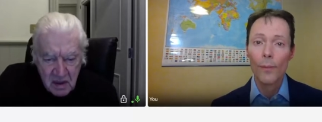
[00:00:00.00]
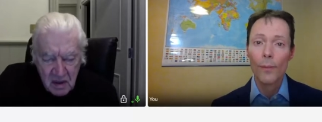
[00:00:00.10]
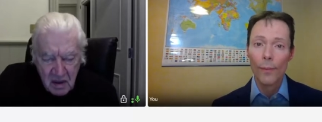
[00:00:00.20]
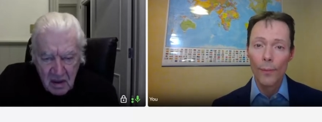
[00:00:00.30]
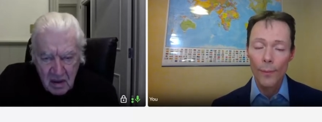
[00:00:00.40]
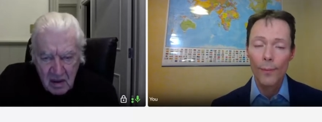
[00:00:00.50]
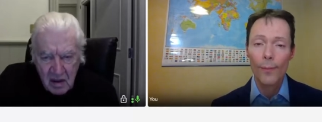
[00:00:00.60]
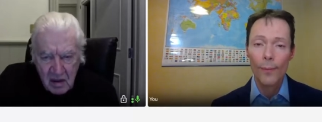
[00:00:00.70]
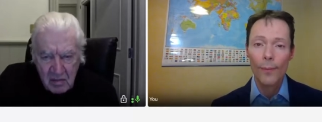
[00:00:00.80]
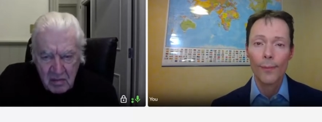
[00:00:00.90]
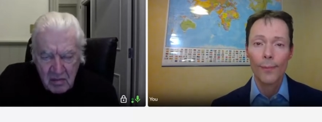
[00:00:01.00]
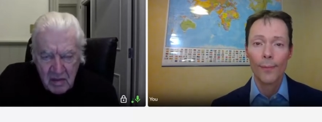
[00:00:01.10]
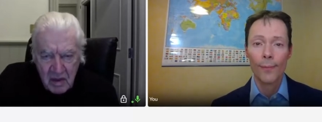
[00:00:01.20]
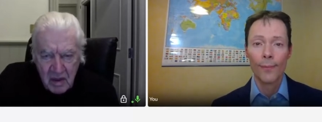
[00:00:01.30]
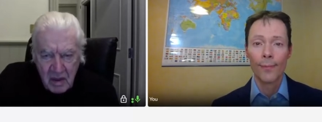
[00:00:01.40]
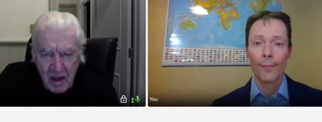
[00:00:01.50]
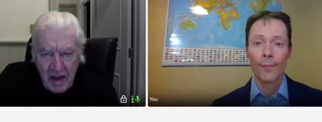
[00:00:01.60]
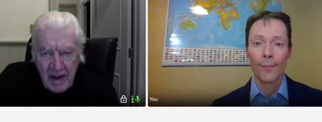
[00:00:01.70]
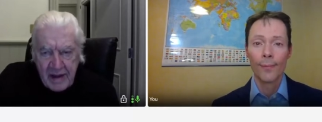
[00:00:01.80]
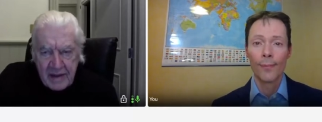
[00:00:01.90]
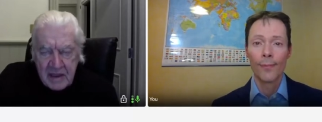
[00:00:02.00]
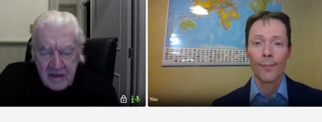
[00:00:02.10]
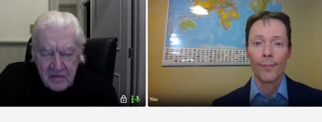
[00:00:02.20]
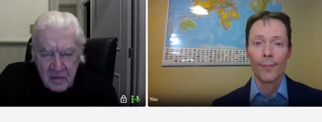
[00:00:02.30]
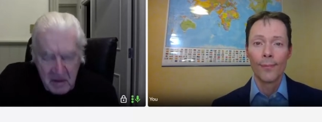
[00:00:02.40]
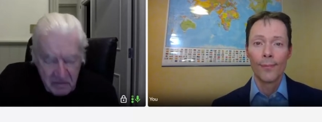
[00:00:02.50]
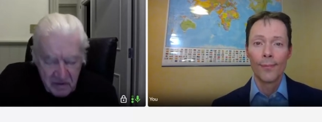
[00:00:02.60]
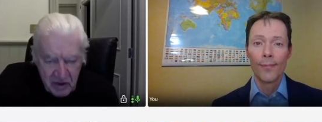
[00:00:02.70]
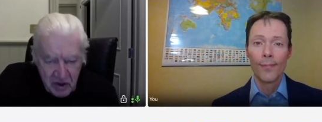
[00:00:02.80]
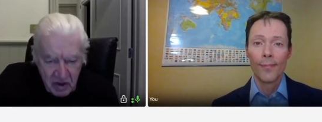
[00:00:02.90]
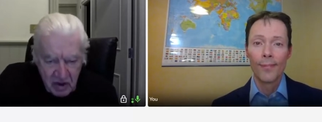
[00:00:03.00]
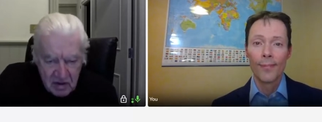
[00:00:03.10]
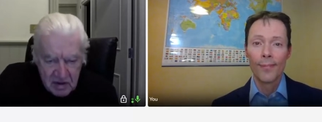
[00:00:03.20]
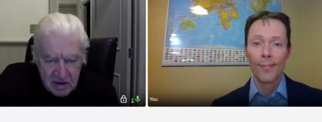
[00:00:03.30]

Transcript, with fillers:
Speaker 1: um, and give them every chance,